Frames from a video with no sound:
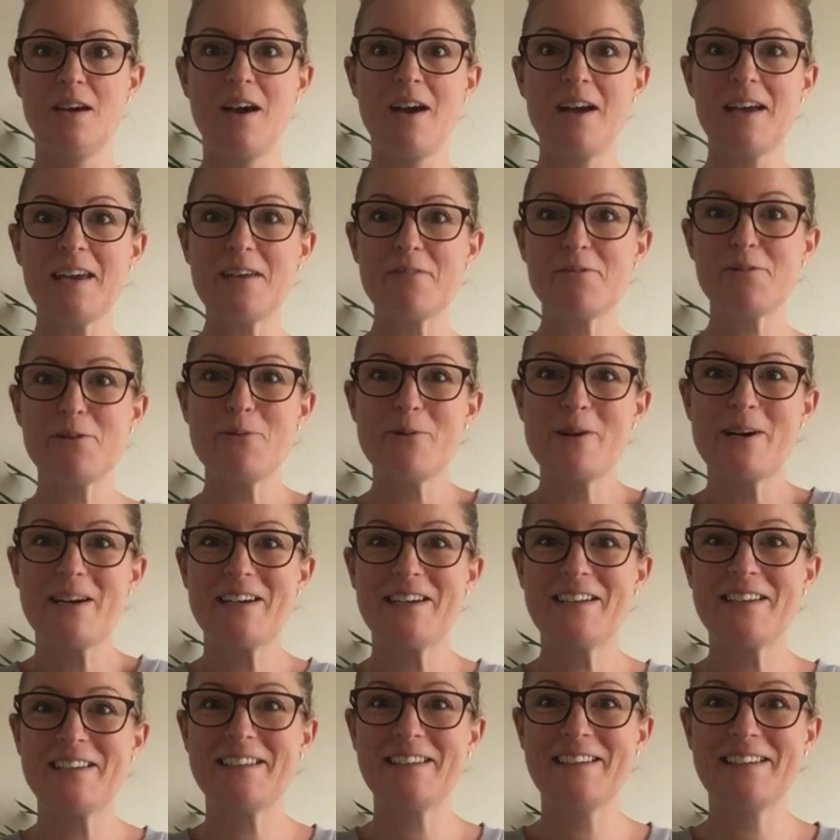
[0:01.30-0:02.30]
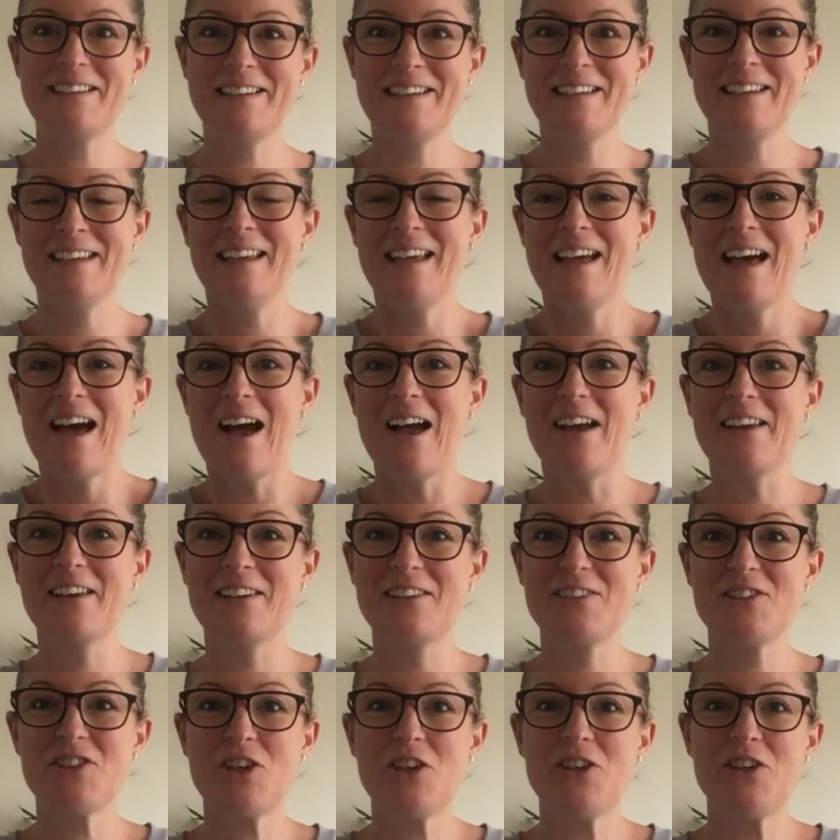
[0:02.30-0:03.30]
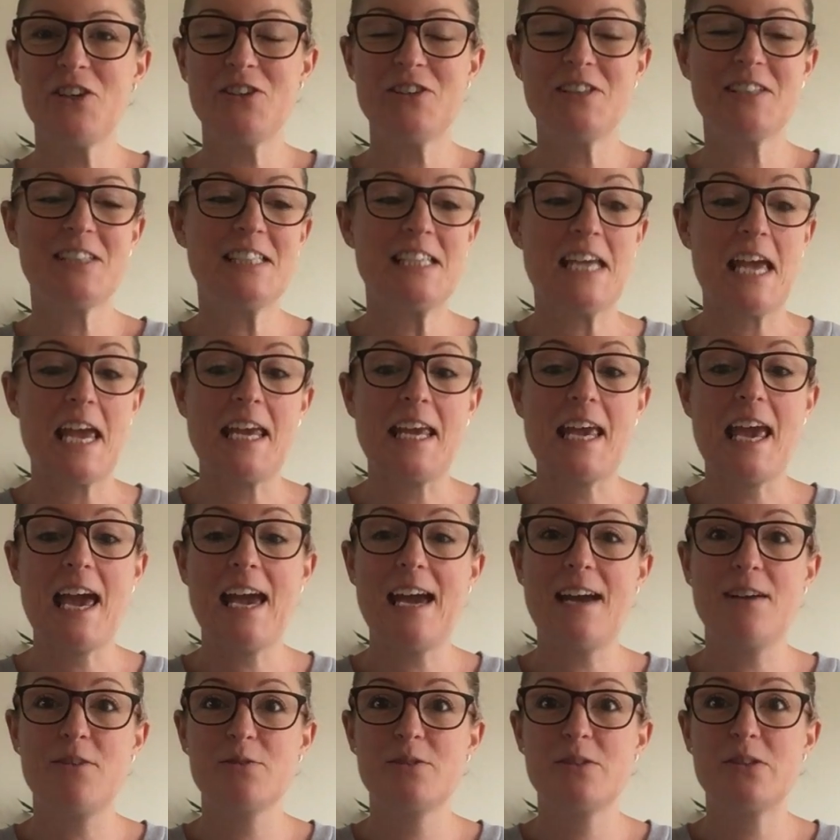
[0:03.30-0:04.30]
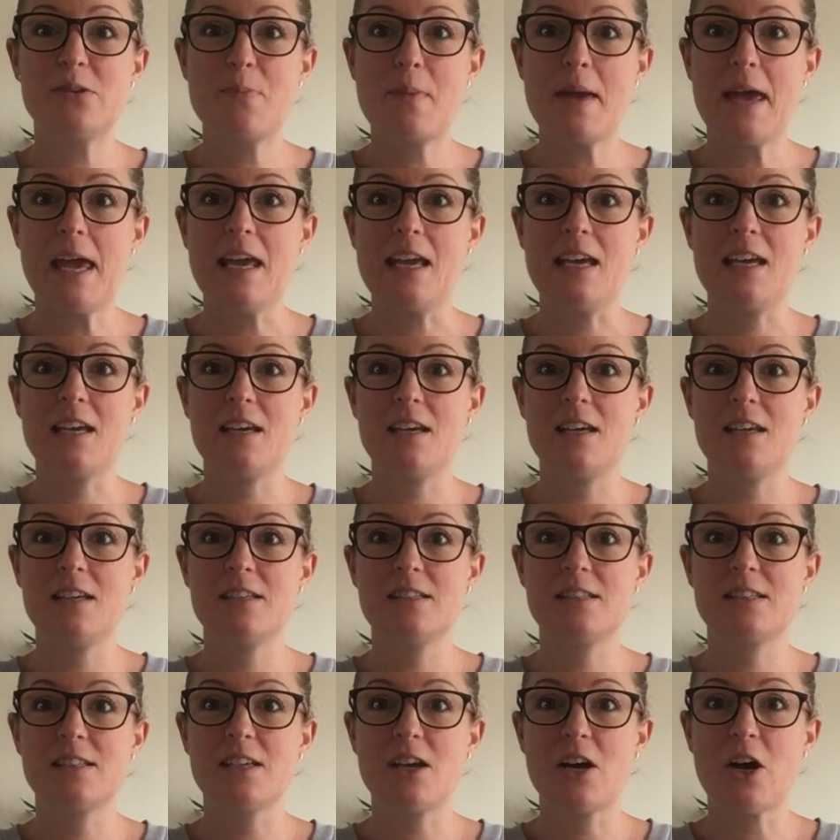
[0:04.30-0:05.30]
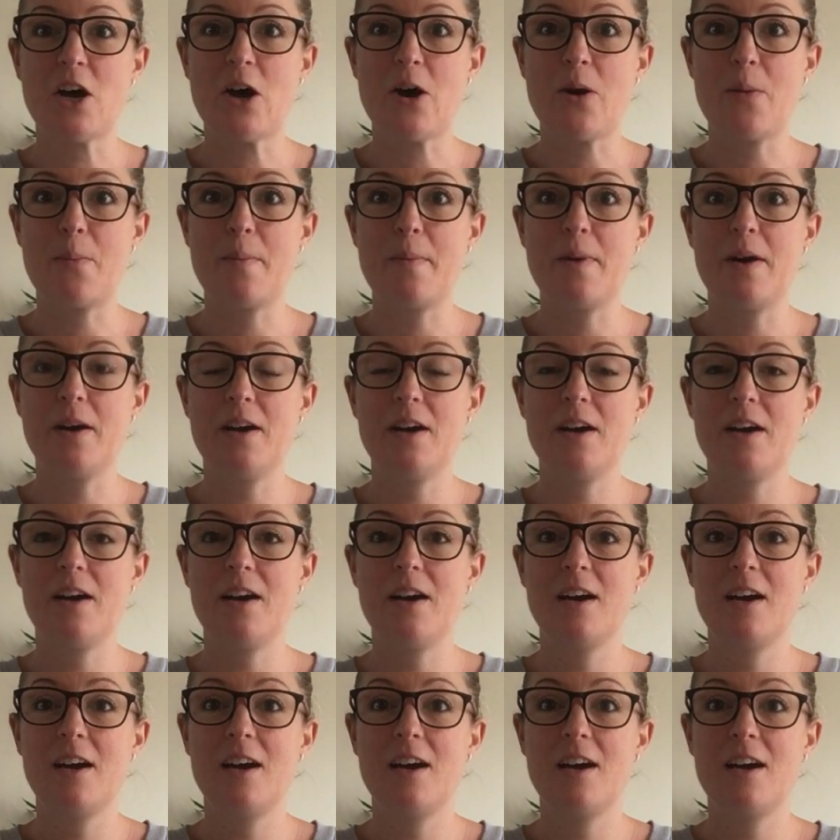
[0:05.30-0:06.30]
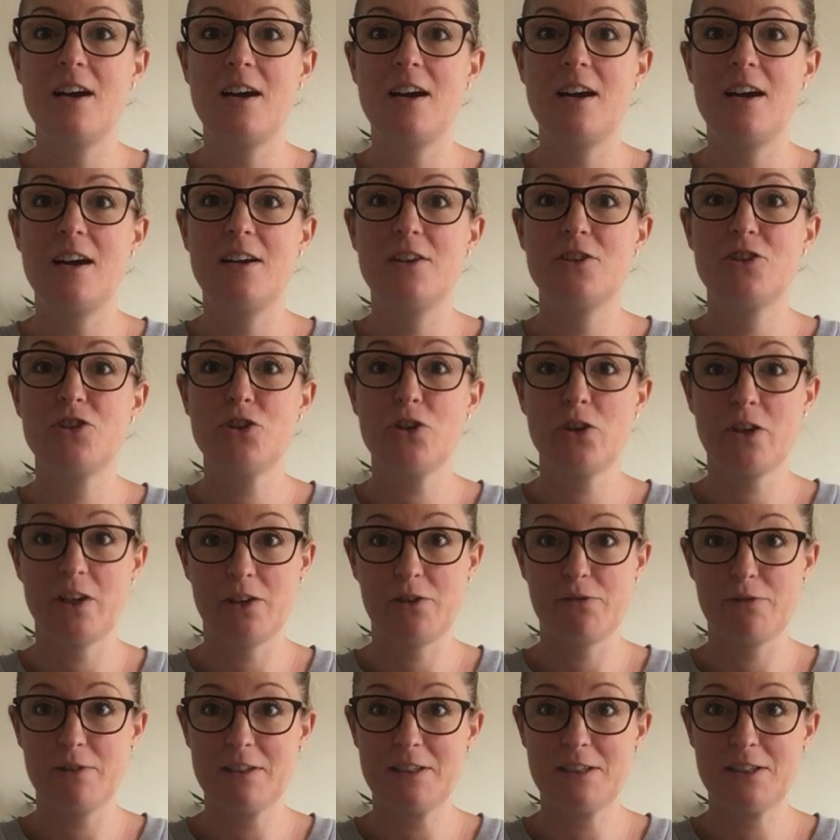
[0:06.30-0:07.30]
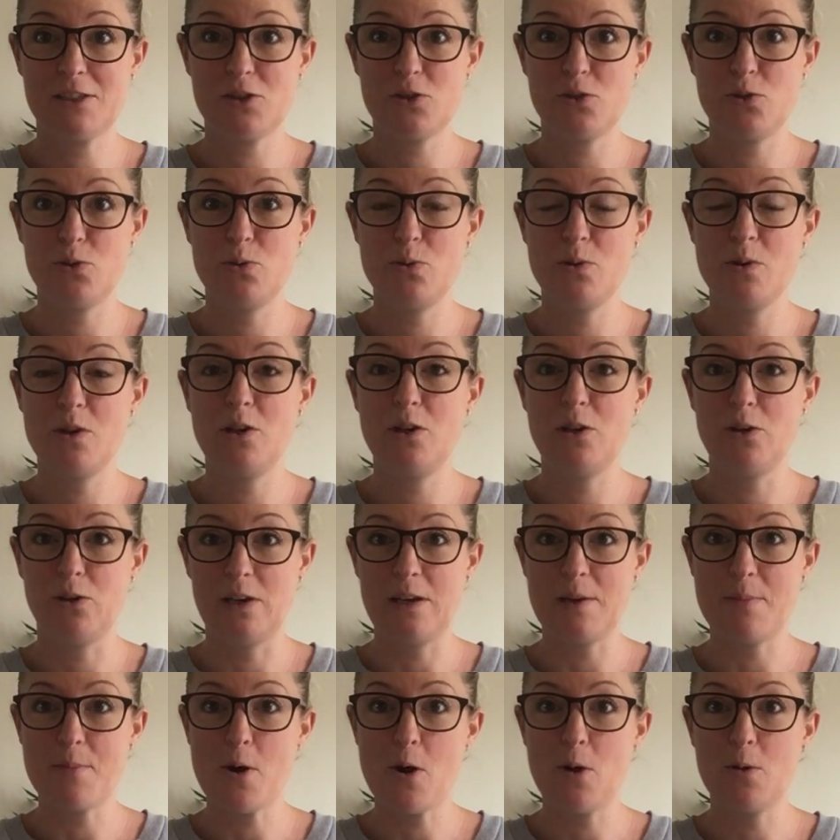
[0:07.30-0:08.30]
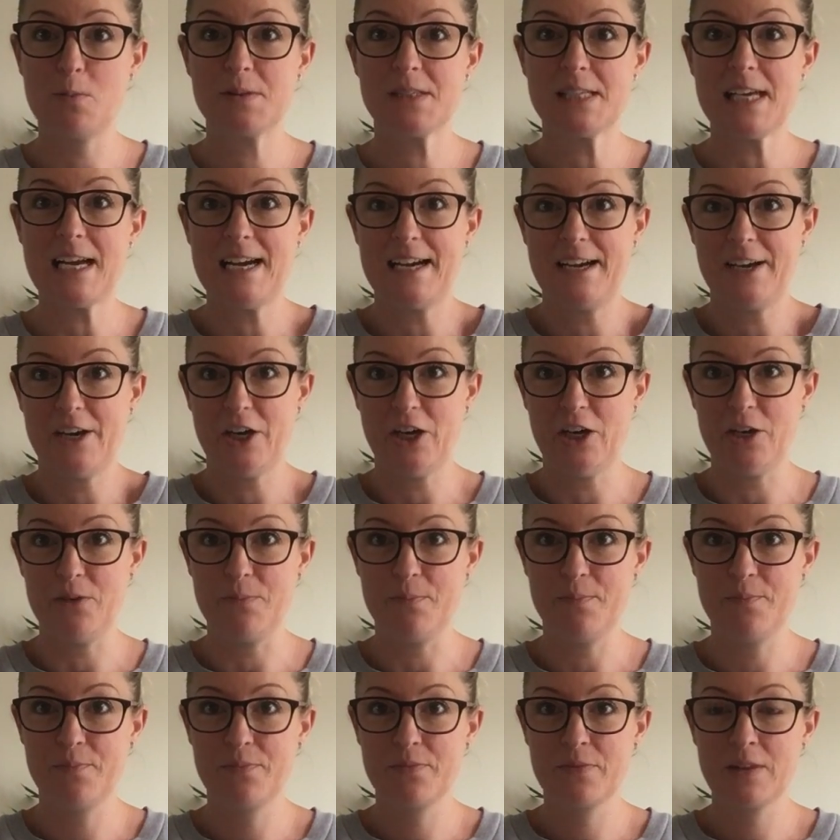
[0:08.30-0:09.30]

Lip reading: Hi everyone, I'm going to show you today how to make some sugar crystal lollipops at home.